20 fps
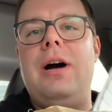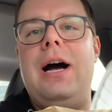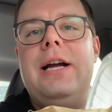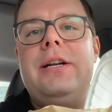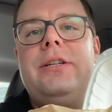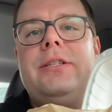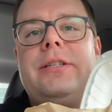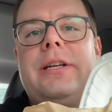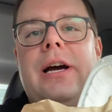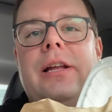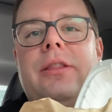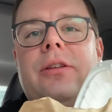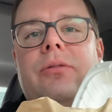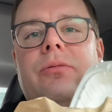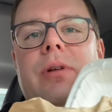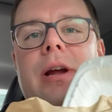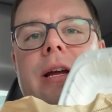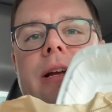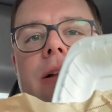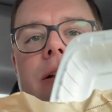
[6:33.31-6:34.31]
I just got the
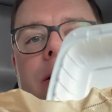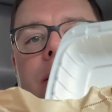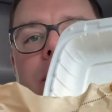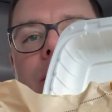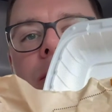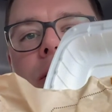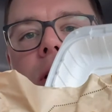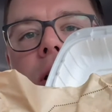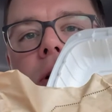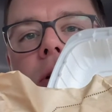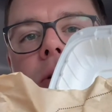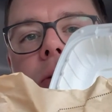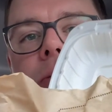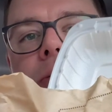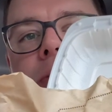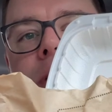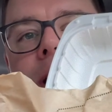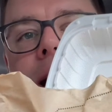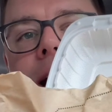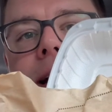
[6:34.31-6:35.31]
regular Lardo
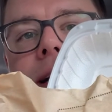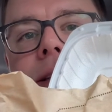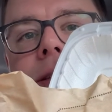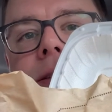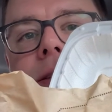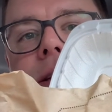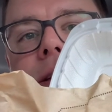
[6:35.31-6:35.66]
fries.